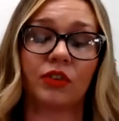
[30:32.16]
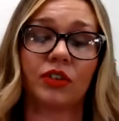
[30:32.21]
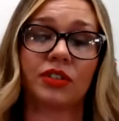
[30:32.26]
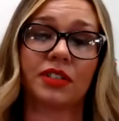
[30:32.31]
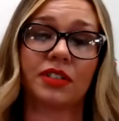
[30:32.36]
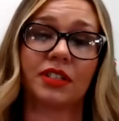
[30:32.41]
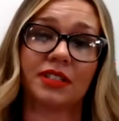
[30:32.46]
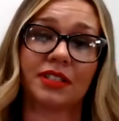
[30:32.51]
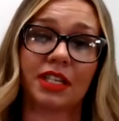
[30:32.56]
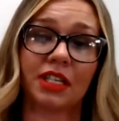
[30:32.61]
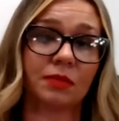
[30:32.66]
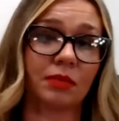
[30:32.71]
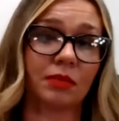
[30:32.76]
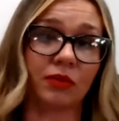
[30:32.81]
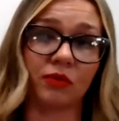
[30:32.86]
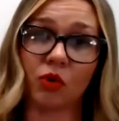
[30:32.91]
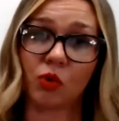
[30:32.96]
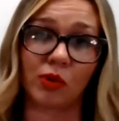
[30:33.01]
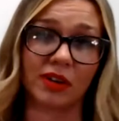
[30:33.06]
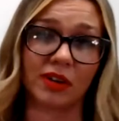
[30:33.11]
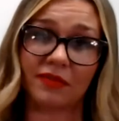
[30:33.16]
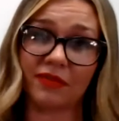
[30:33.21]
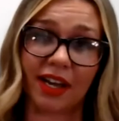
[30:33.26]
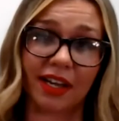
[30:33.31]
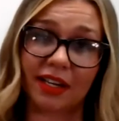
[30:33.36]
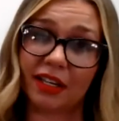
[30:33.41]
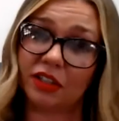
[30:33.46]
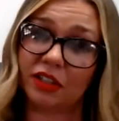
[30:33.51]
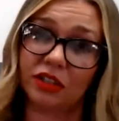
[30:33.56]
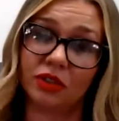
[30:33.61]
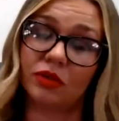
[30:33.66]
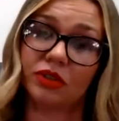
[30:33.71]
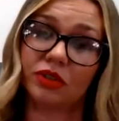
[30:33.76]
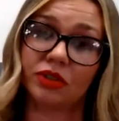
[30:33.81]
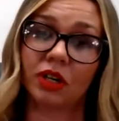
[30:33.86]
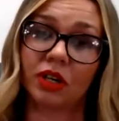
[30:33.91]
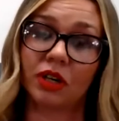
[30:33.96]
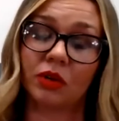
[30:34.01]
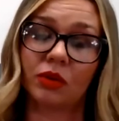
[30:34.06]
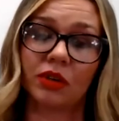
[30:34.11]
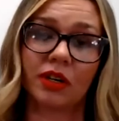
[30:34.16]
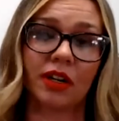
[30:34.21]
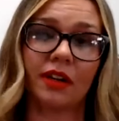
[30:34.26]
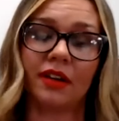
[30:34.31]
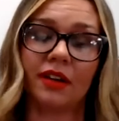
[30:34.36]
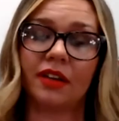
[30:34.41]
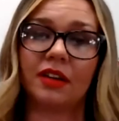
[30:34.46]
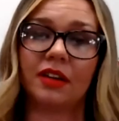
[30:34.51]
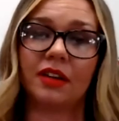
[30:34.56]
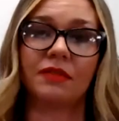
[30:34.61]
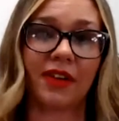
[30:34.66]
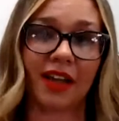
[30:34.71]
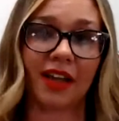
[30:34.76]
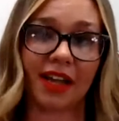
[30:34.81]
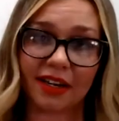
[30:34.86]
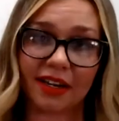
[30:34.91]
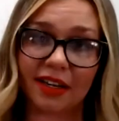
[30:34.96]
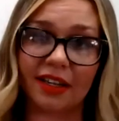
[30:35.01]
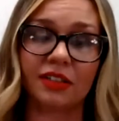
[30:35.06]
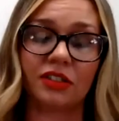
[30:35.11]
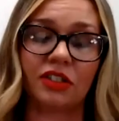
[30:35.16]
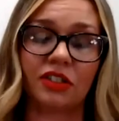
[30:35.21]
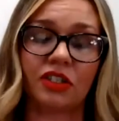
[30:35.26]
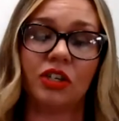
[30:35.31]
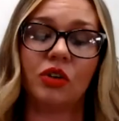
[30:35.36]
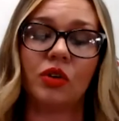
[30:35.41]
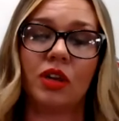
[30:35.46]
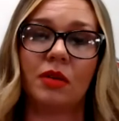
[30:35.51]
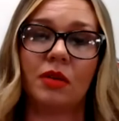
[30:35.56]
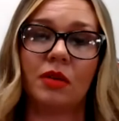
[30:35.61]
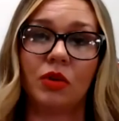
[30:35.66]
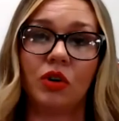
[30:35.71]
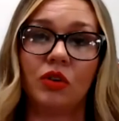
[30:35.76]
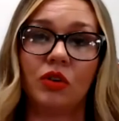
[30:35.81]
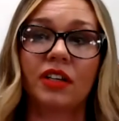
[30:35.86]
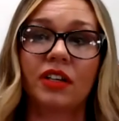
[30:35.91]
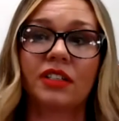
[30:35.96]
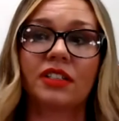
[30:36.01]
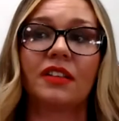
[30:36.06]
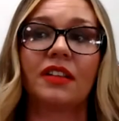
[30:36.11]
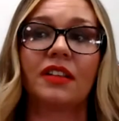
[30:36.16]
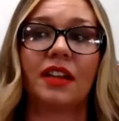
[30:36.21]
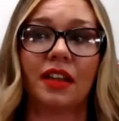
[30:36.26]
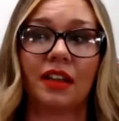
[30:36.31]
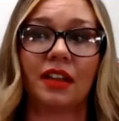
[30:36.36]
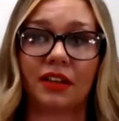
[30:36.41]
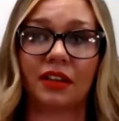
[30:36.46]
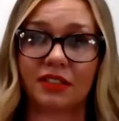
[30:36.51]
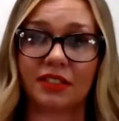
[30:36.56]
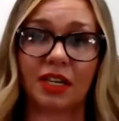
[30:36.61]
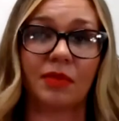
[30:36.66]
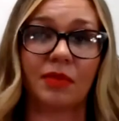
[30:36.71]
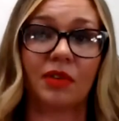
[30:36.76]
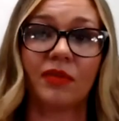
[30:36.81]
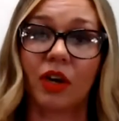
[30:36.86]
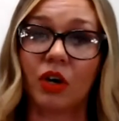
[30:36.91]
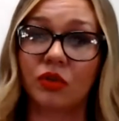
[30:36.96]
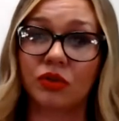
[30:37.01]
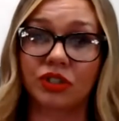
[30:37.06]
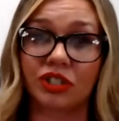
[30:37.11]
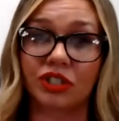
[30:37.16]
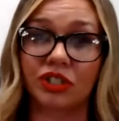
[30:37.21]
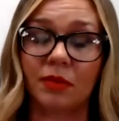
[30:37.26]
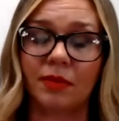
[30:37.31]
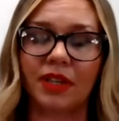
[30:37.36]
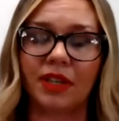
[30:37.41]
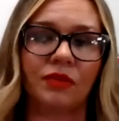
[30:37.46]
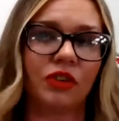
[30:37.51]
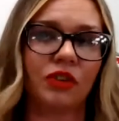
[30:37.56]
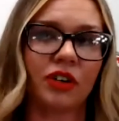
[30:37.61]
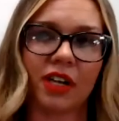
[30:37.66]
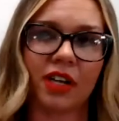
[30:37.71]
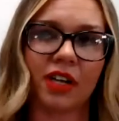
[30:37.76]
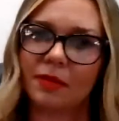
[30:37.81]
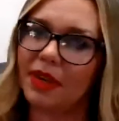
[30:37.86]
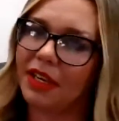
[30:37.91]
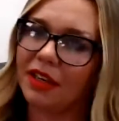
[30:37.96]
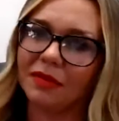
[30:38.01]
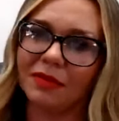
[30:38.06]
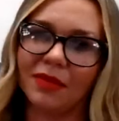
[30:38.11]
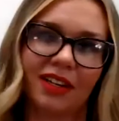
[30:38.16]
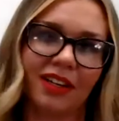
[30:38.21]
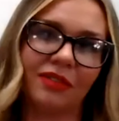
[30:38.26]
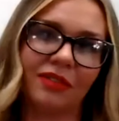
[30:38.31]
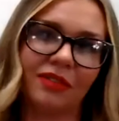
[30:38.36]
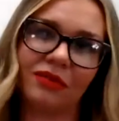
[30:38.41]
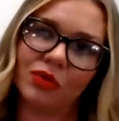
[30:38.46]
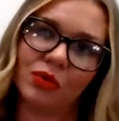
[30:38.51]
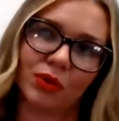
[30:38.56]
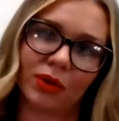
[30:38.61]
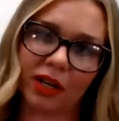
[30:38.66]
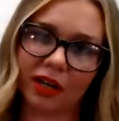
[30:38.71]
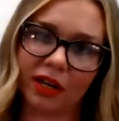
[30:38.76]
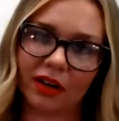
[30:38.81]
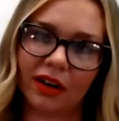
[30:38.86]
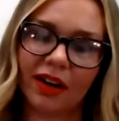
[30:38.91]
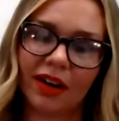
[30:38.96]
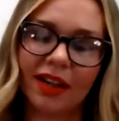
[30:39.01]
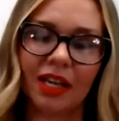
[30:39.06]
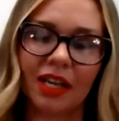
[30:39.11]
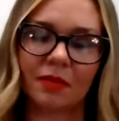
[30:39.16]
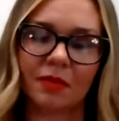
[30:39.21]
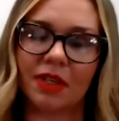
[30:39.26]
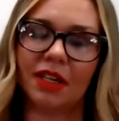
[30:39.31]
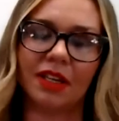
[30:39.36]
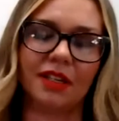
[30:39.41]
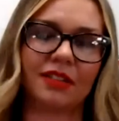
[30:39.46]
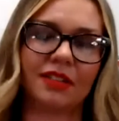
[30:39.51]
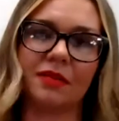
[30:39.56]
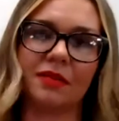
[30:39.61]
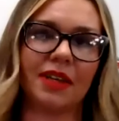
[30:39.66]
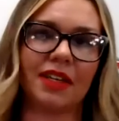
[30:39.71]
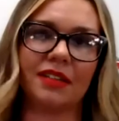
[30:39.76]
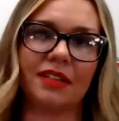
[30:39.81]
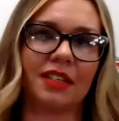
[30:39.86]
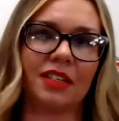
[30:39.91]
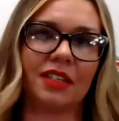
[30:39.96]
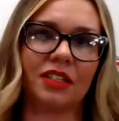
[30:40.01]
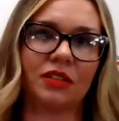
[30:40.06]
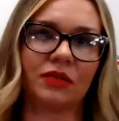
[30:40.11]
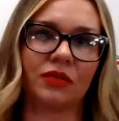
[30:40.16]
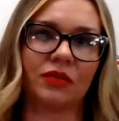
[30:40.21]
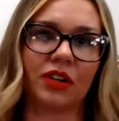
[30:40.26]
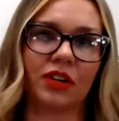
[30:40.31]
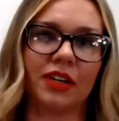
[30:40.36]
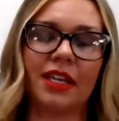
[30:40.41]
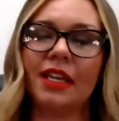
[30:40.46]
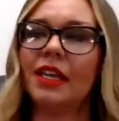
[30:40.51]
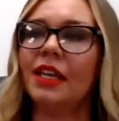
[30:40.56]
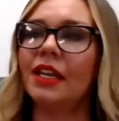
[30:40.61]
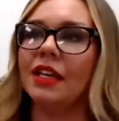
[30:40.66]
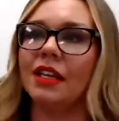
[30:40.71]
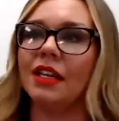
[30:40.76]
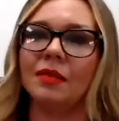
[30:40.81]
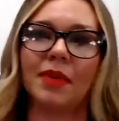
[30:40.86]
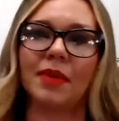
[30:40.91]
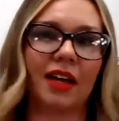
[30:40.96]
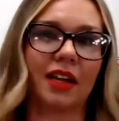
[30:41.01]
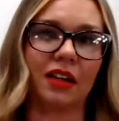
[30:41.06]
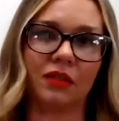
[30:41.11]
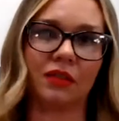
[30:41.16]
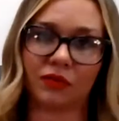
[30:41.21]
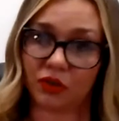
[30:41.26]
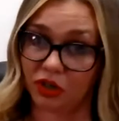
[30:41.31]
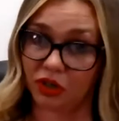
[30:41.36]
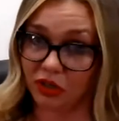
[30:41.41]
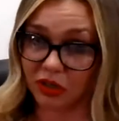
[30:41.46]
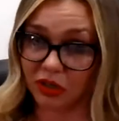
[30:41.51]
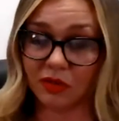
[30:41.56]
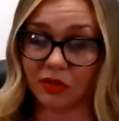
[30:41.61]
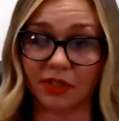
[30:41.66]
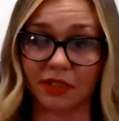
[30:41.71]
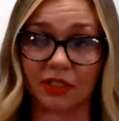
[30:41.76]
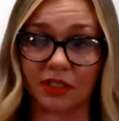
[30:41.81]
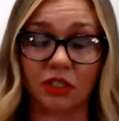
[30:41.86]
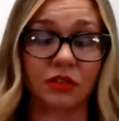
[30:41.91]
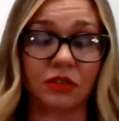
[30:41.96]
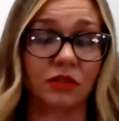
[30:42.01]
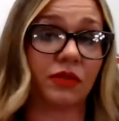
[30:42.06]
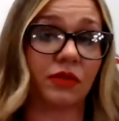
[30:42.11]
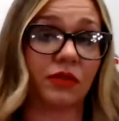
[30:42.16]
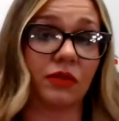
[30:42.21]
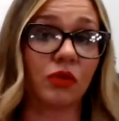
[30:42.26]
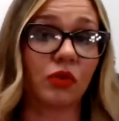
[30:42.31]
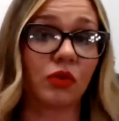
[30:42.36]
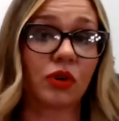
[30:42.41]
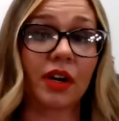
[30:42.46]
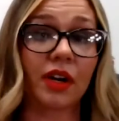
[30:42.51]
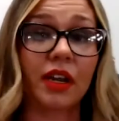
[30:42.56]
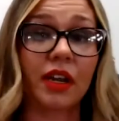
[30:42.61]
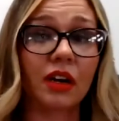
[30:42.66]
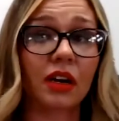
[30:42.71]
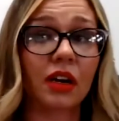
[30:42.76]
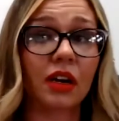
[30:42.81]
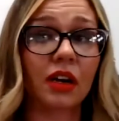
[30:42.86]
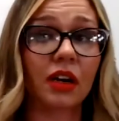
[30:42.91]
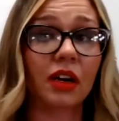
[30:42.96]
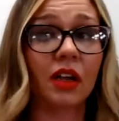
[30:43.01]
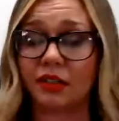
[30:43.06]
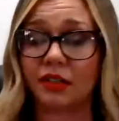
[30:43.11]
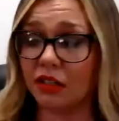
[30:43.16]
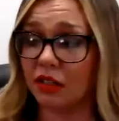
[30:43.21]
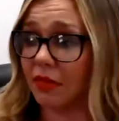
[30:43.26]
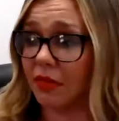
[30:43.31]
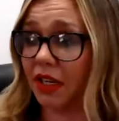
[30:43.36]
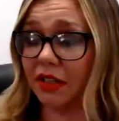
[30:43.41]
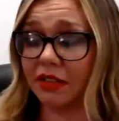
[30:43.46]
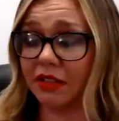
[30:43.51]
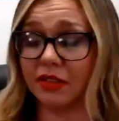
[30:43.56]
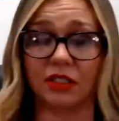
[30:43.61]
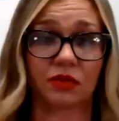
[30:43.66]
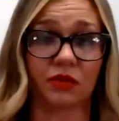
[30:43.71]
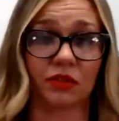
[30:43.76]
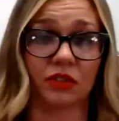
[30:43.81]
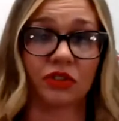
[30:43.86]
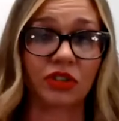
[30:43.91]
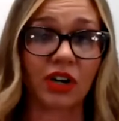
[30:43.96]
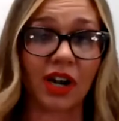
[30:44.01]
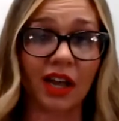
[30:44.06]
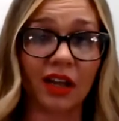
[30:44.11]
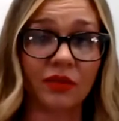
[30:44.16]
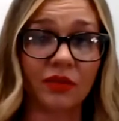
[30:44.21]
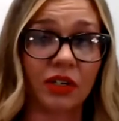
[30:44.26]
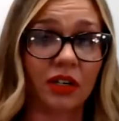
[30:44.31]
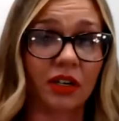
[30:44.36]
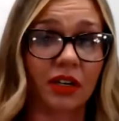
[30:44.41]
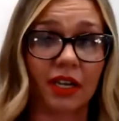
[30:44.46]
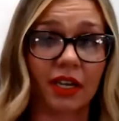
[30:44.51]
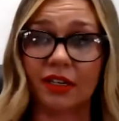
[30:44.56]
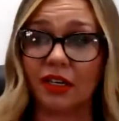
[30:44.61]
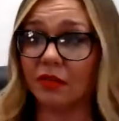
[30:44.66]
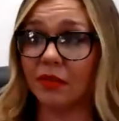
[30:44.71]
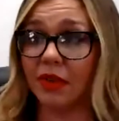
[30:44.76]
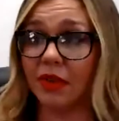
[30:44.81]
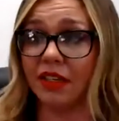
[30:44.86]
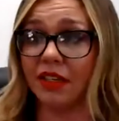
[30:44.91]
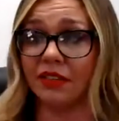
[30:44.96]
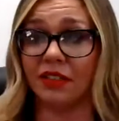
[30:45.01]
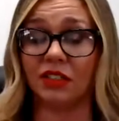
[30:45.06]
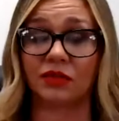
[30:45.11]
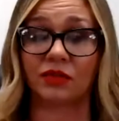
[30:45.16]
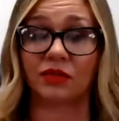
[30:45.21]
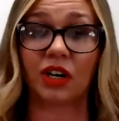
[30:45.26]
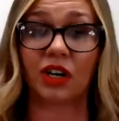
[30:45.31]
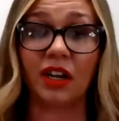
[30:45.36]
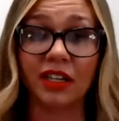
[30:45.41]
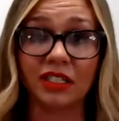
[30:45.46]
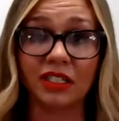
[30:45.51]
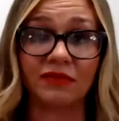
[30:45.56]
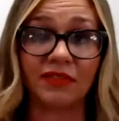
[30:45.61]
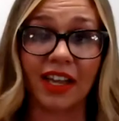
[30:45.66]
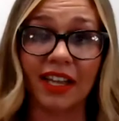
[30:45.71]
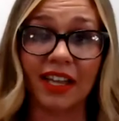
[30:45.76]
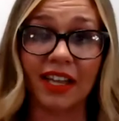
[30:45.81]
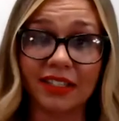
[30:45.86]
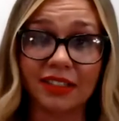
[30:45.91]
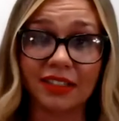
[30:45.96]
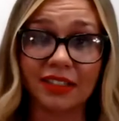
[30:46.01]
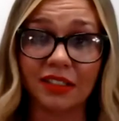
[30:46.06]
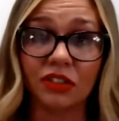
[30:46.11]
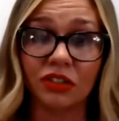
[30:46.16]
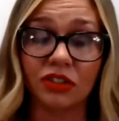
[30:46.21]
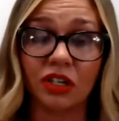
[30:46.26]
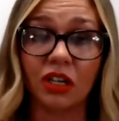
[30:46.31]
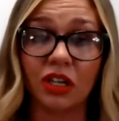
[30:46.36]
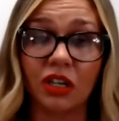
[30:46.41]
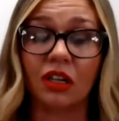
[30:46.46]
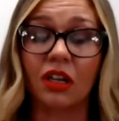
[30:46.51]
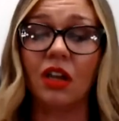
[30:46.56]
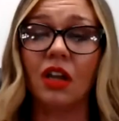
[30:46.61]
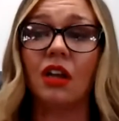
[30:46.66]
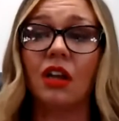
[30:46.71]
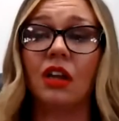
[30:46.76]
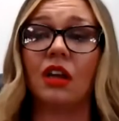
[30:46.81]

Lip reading: for success before we finance you a truck. We're not going to finance you and move on to the next step of ownership if you're not making money at Forward Air. I mean, that doesn't make sense for anybody. It doesn't make sense for Forward Air. Doesn't make sense for the driver. It doesn't make sense for us financing the truck.